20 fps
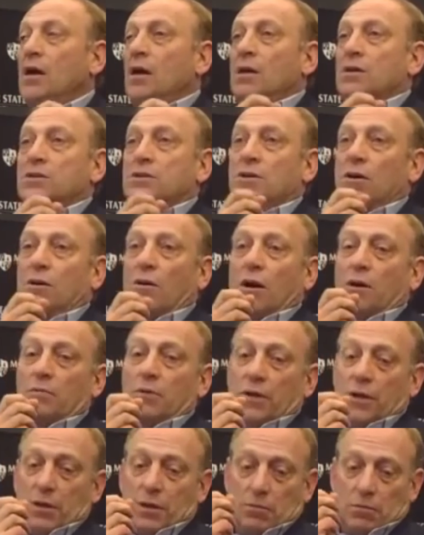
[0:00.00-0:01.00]
So I
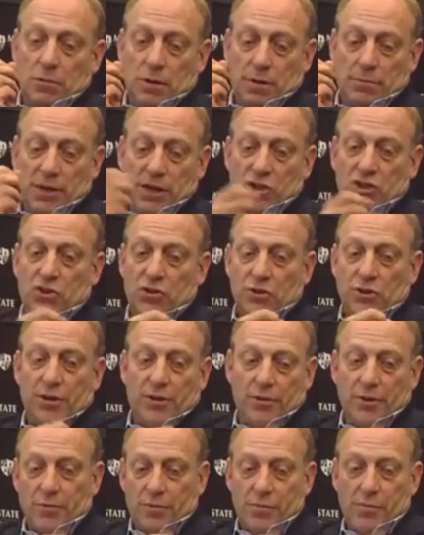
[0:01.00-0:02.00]
really want to make sure that
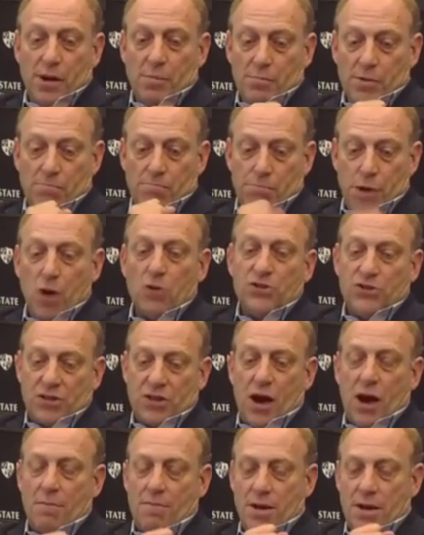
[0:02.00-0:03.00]
we remember both
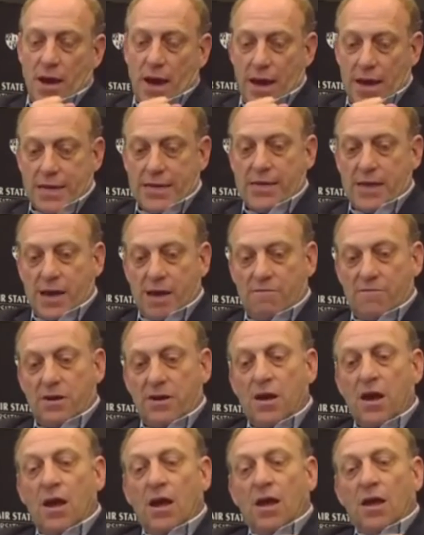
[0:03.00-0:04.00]
Zabi and
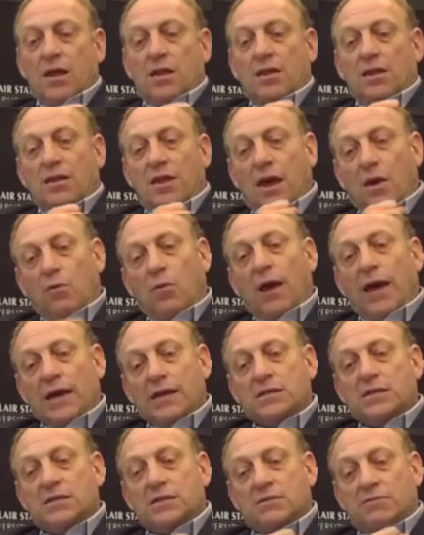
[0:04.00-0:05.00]
David. They
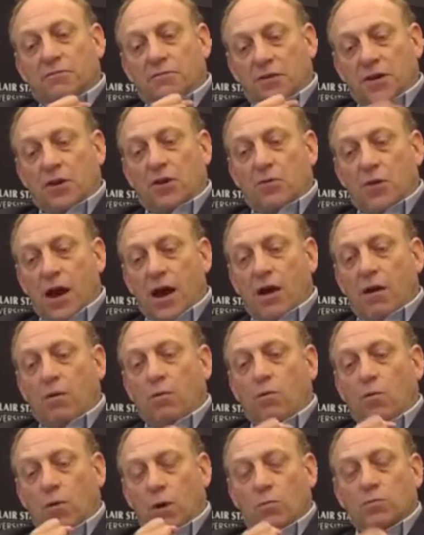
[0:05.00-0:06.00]
went to figure
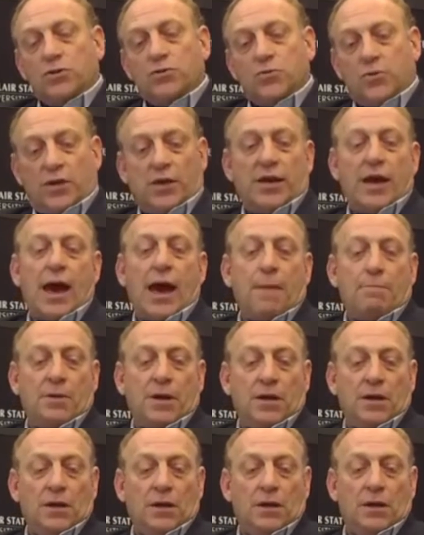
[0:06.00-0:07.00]
out what was really
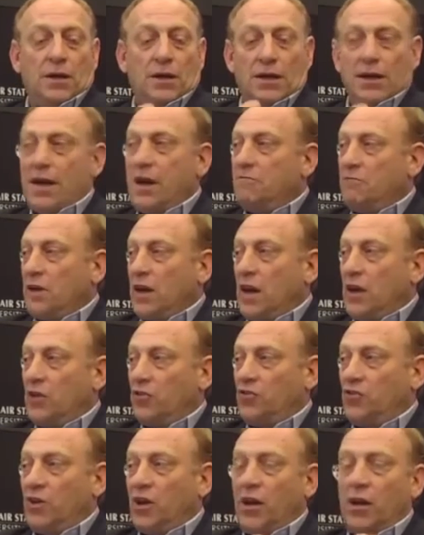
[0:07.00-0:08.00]
happening in
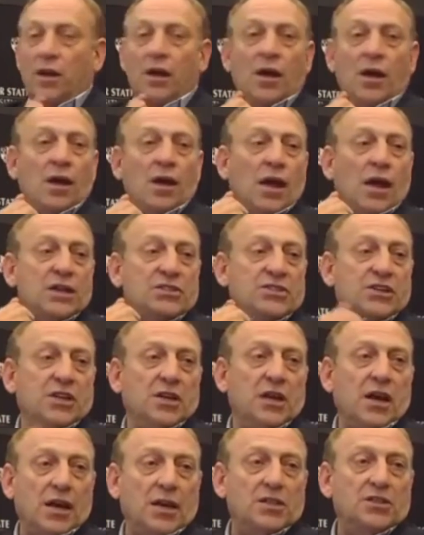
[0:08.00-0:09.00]
Afghanistan as the
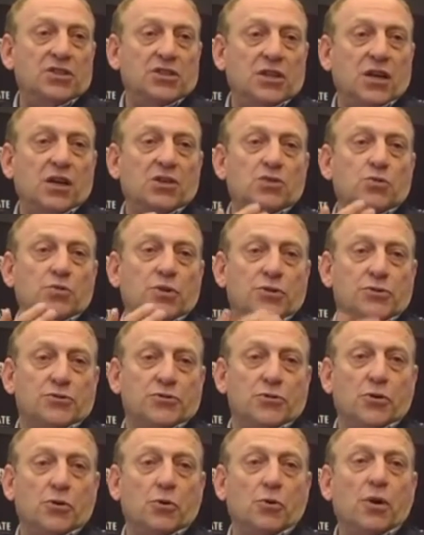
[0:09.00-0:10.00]
United States
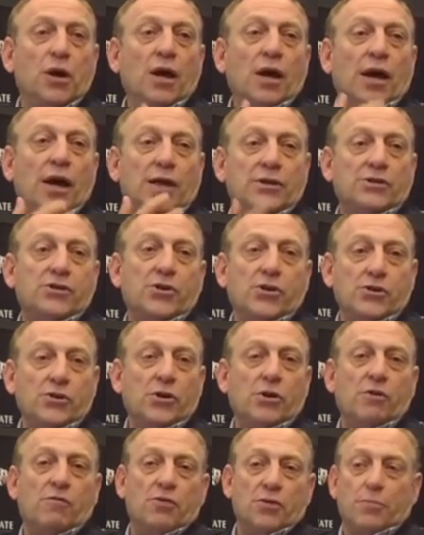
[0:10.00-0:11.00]
withdrew and turned
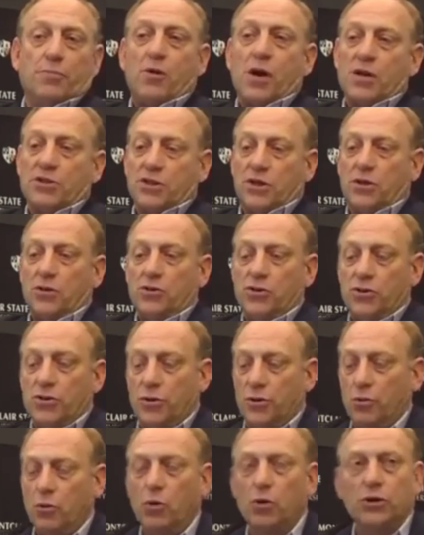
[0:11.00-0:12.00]
over the prosecution of
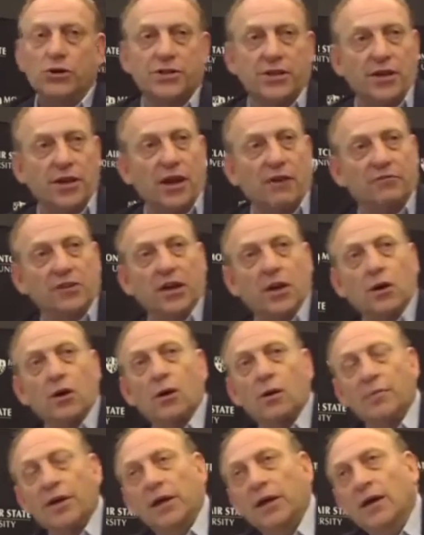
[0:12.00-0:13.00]
the war to the Afghan army.